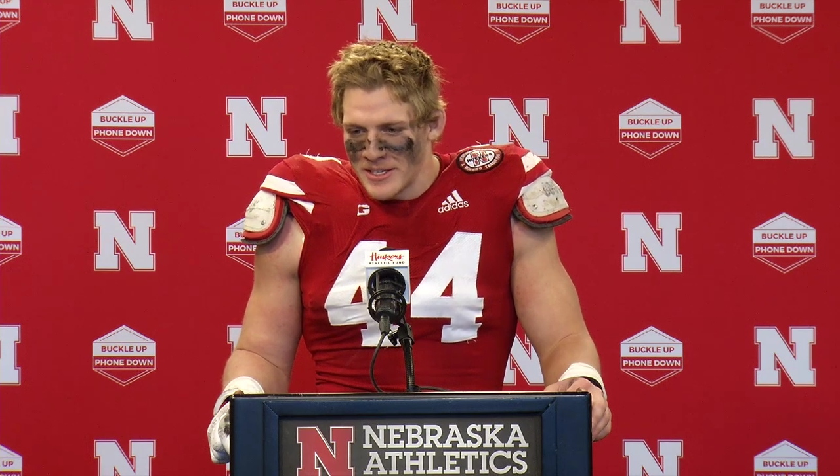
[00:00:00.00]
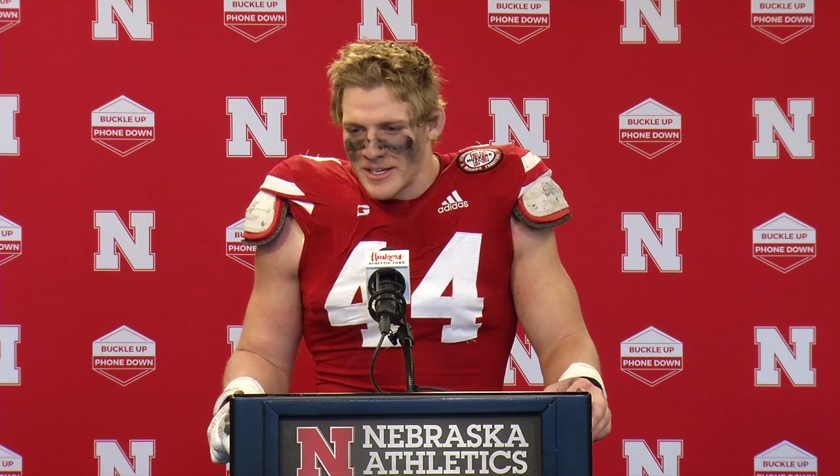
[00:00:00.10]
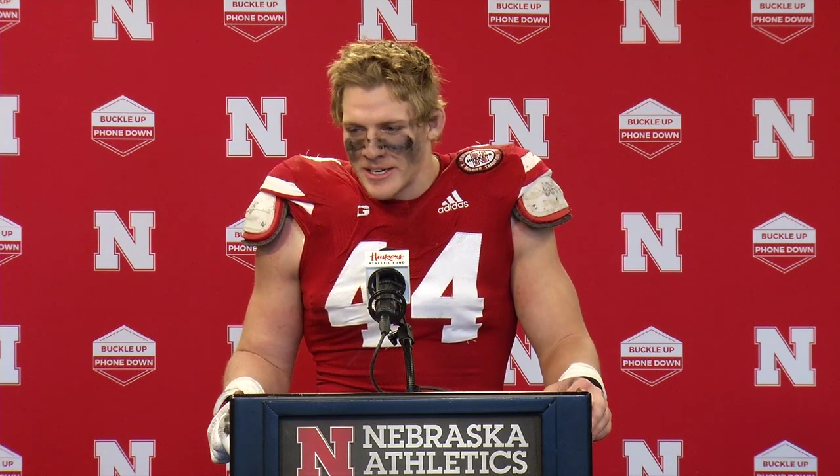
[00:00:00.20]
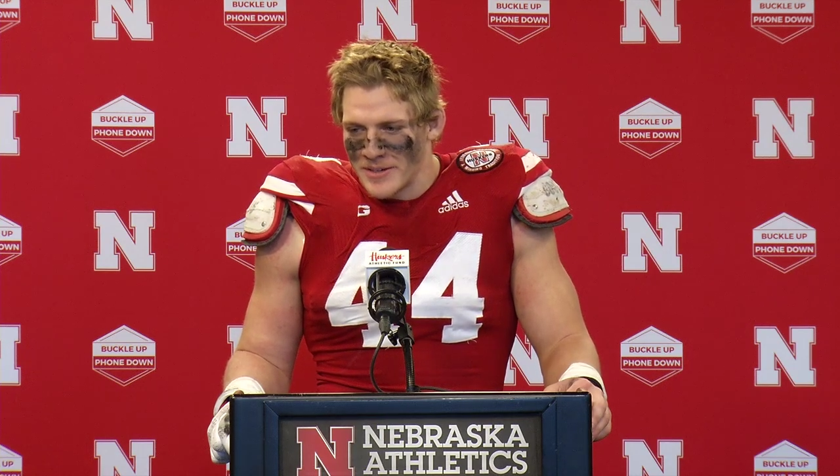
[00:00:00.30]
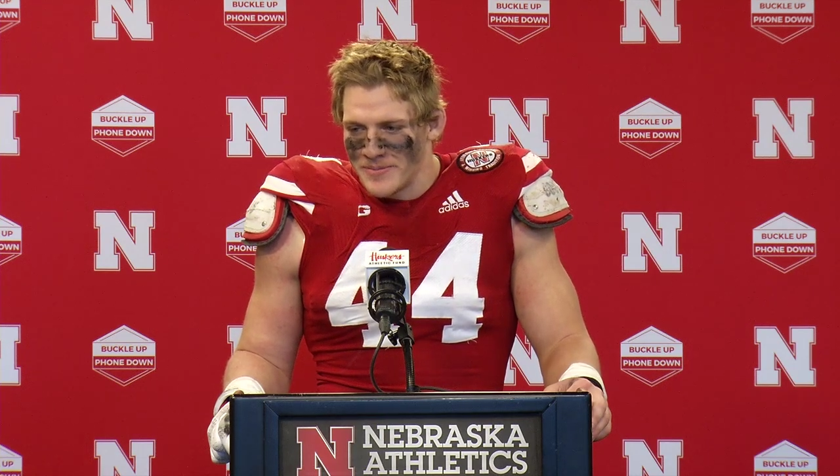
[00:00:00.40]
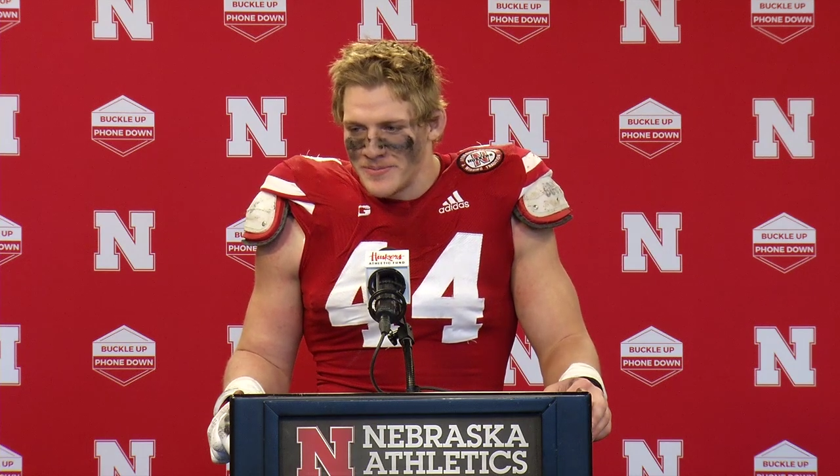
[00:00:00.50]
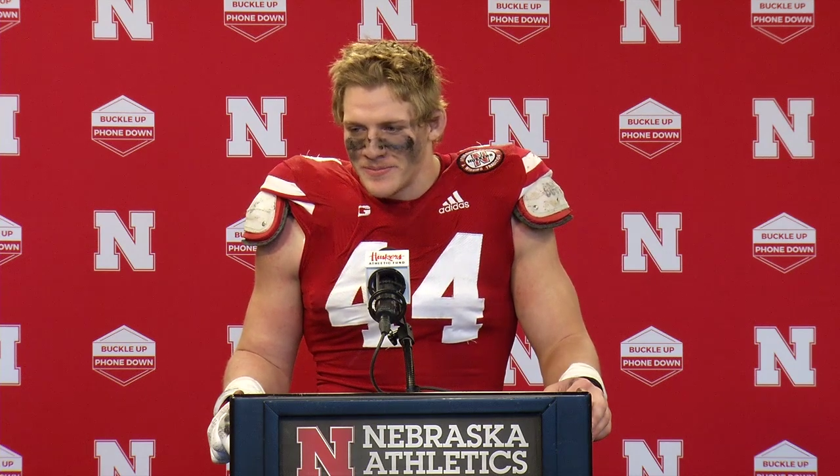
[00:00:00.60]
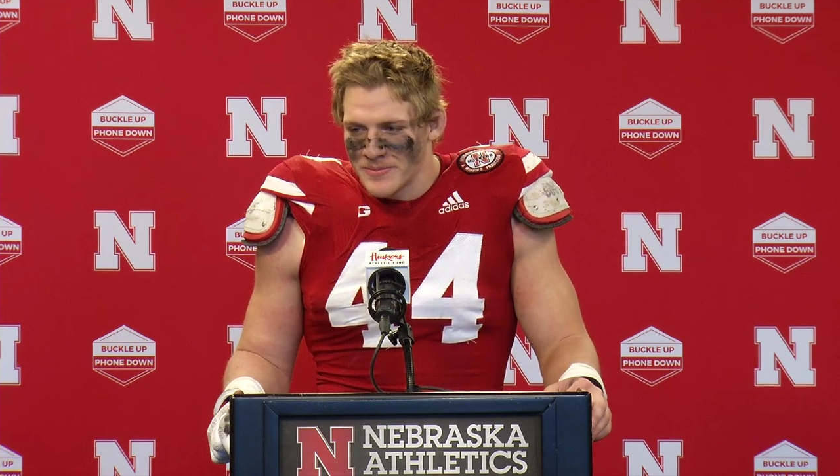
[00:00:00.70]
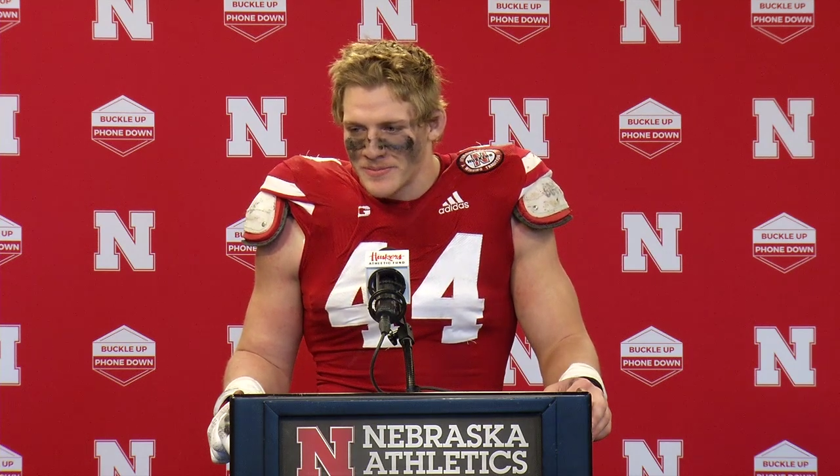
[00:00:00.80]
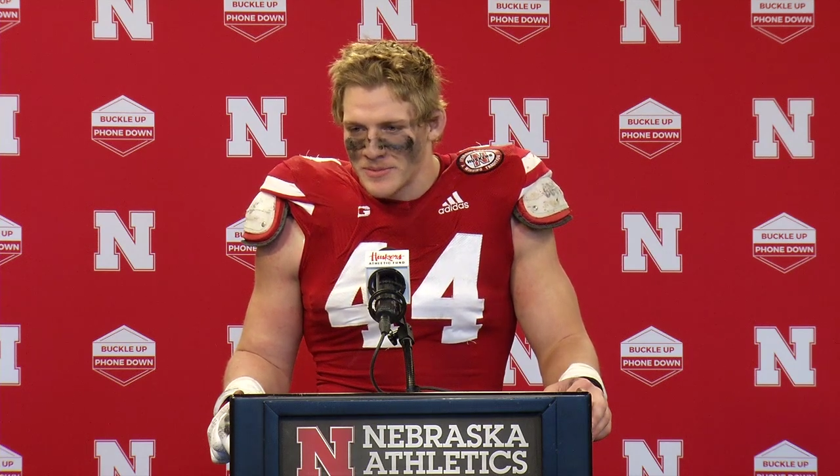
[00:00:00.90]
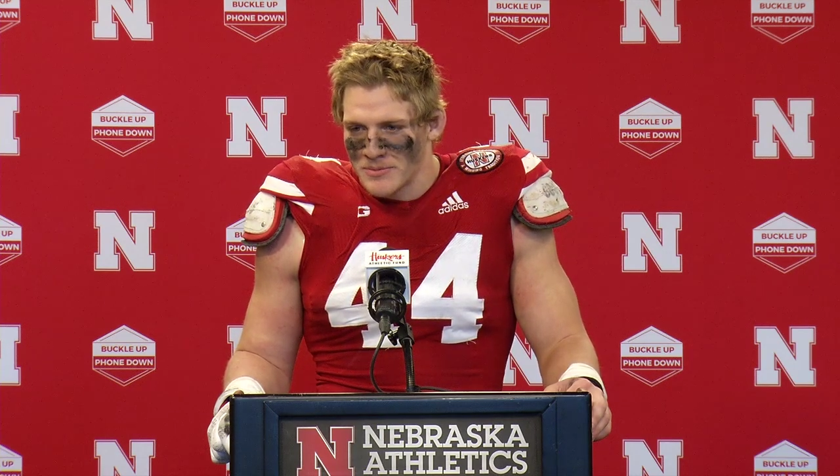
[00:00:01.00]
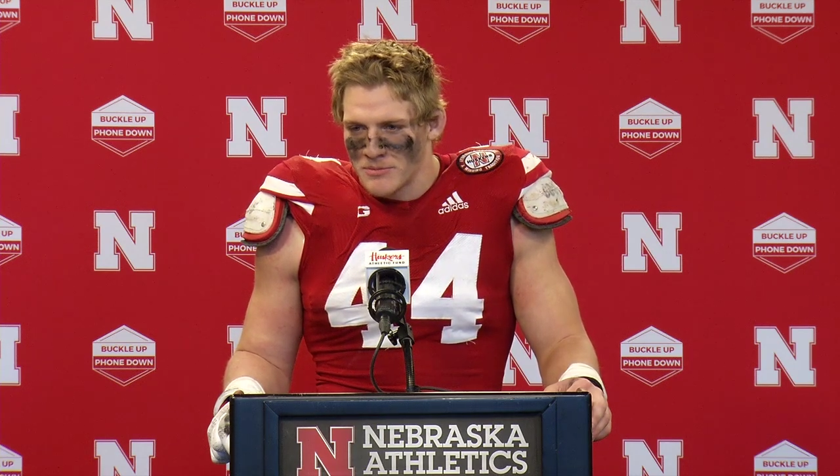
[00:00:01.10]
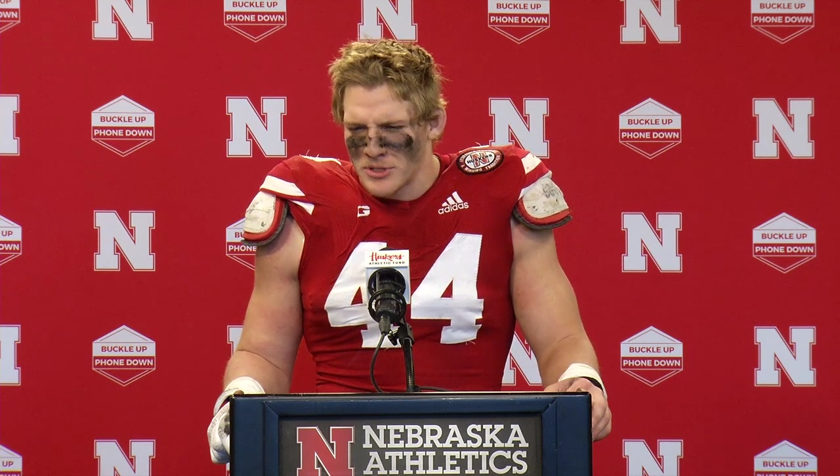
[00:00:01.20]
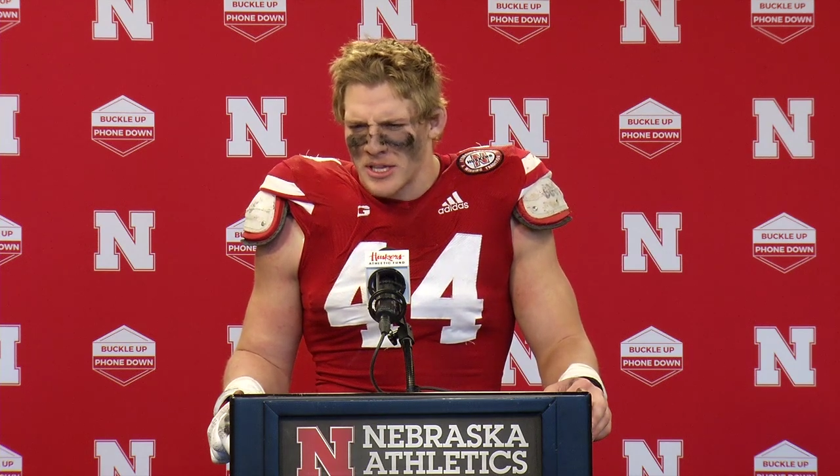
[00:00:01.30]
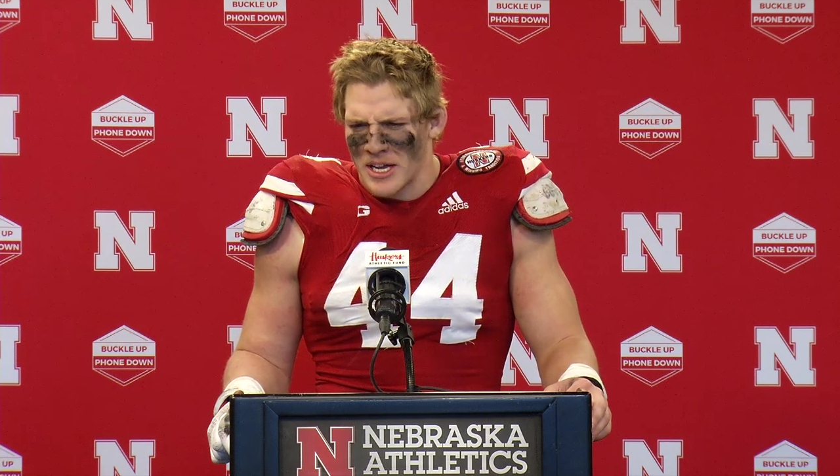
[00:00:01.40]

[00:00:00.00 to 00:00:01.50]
Um, there's a